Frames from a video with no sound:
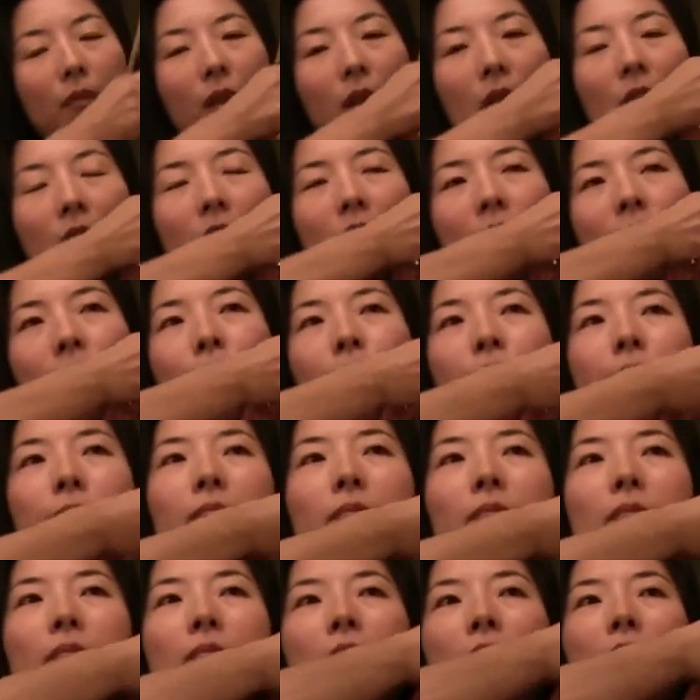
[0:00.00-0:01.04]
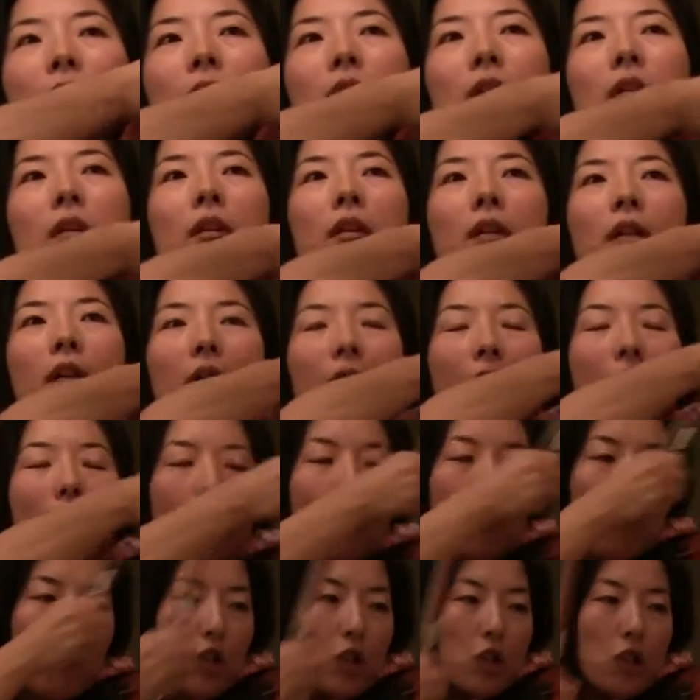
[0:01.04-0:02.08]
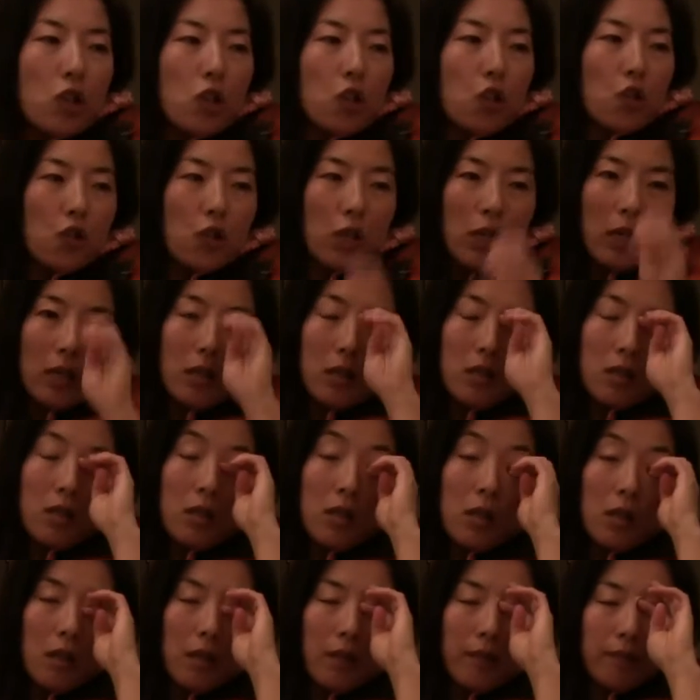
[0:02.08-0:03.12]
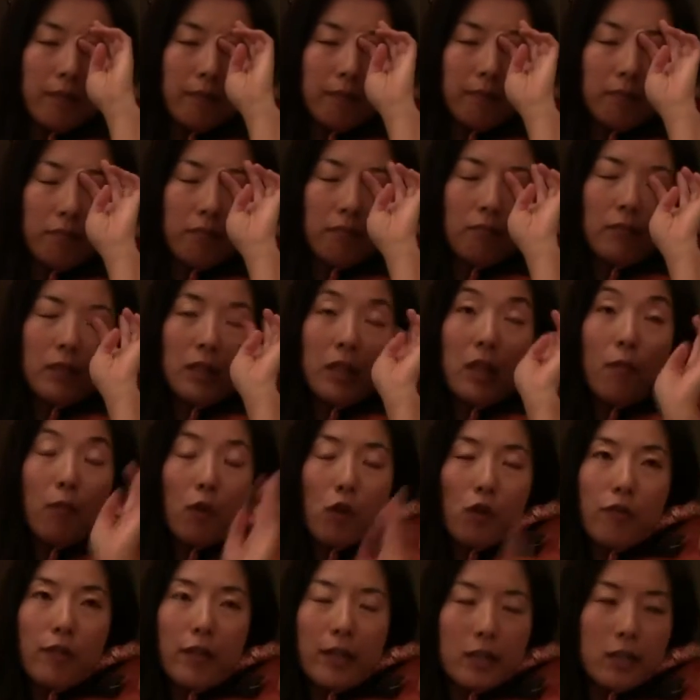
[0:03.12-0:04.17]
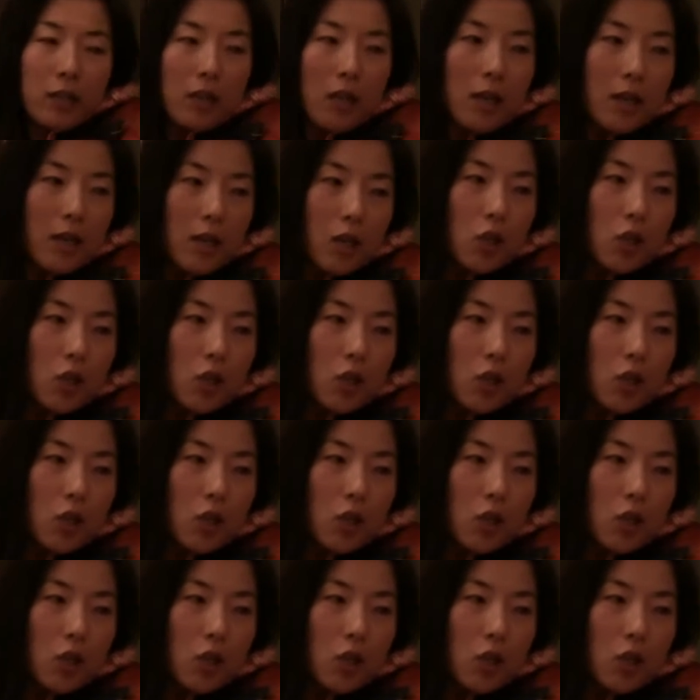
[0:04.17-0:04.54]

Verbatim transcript: I would suggest several things.